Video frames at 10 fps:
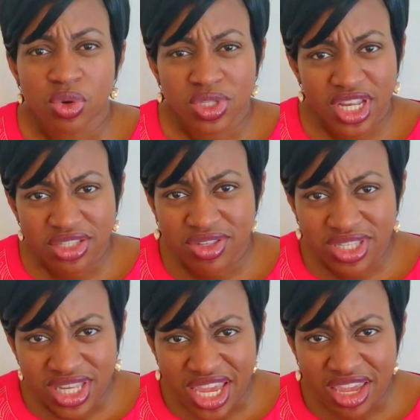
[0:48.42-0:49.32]
start to
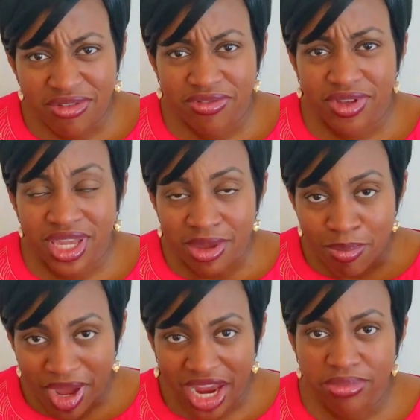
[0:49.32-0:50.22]
save,
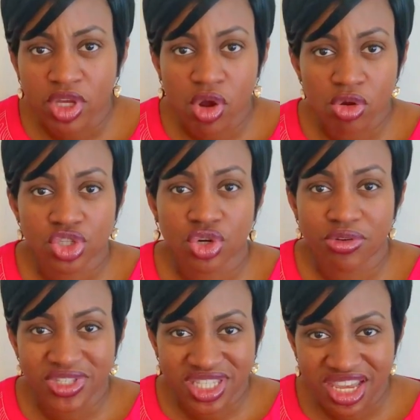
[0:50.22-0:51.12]
imbibe the culture
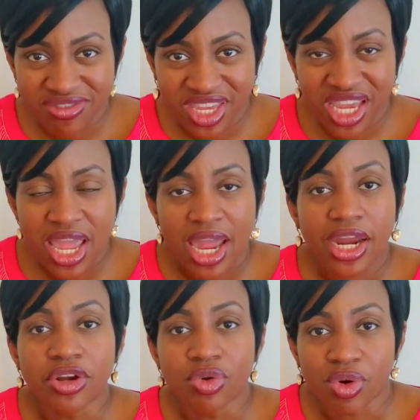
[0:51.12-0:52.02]
of saving
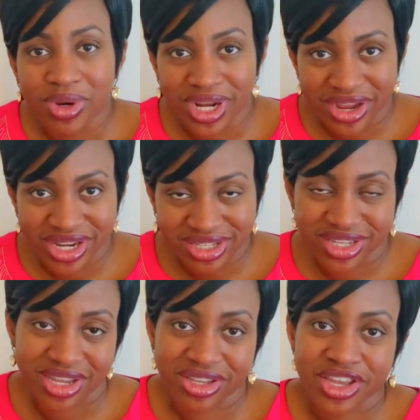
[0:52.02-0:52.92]
and growing our nest
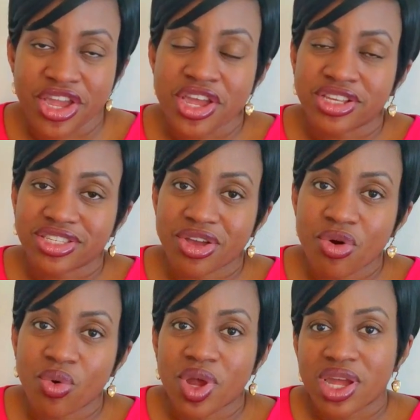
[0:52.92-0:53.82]
egg.
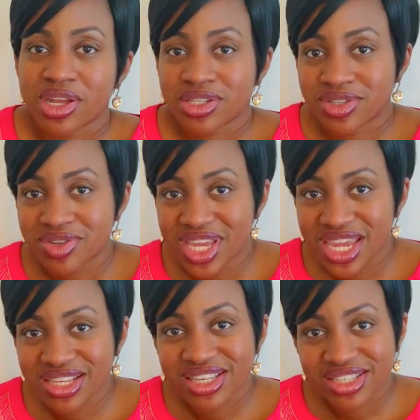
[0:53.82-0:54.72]
So
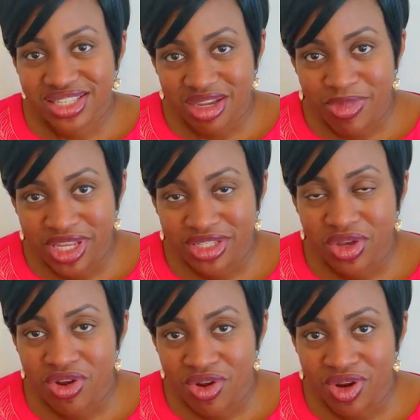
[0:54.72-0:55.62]
today's segment
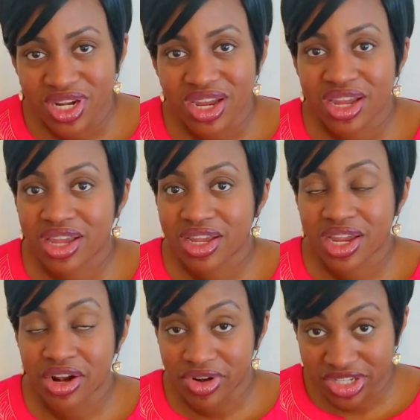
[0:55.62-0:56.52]
on
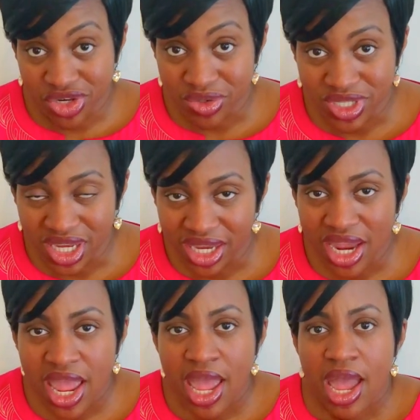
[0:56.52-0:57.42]
Career Tuesday,
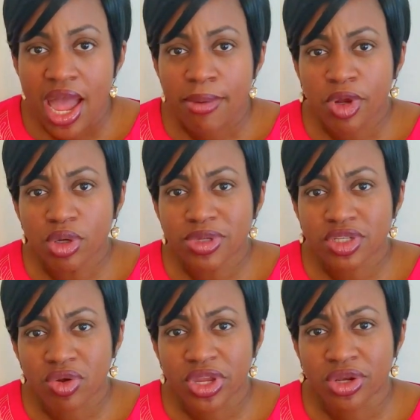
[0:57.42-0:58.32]
I'm going to be
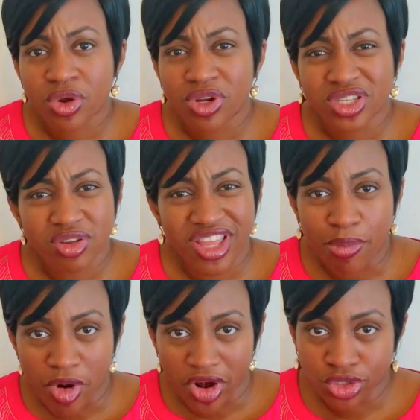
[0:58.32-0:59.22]
talking on, it's sort of like
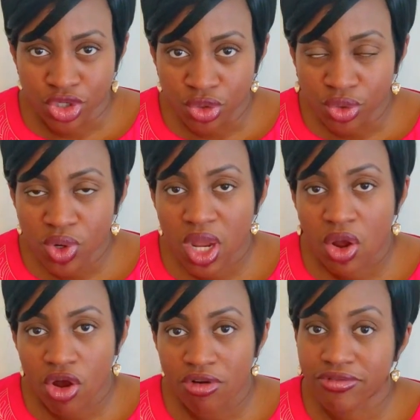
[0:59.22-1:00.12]
a part
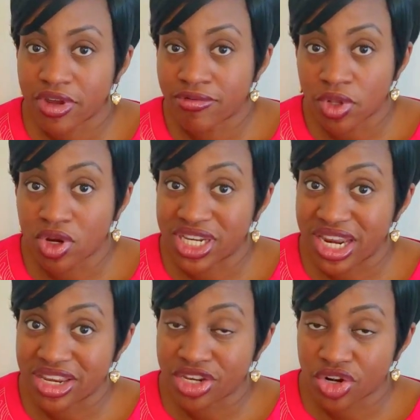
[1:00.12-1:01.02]
2 of a vlog that
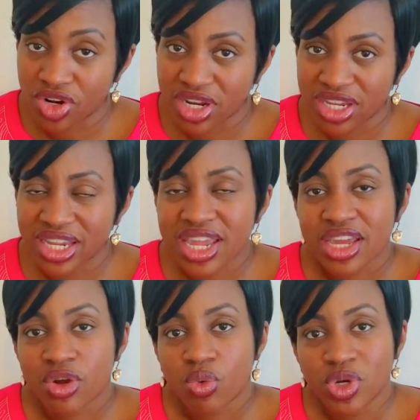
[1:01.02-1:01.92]
I did earlier,
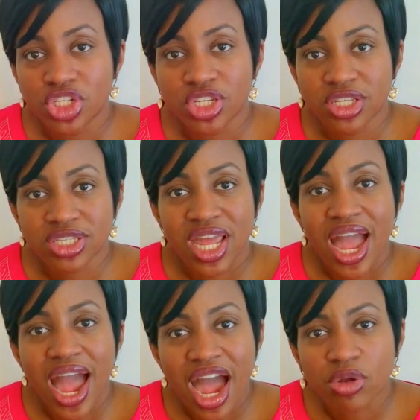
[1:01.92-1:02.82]
which is
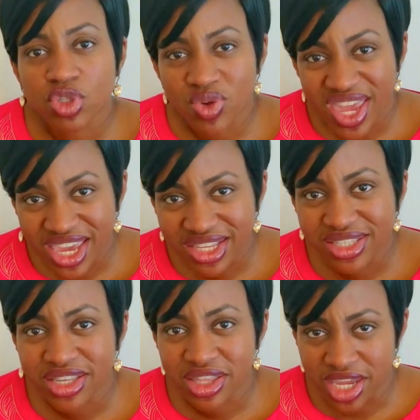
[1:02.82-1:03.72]
how to
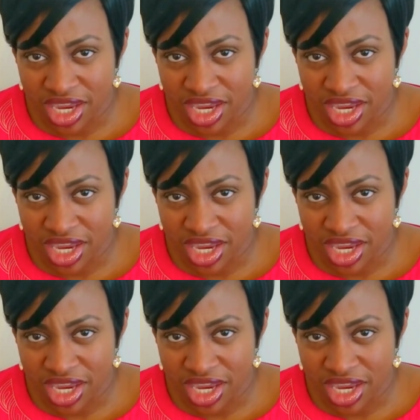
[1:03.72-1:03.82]
ace the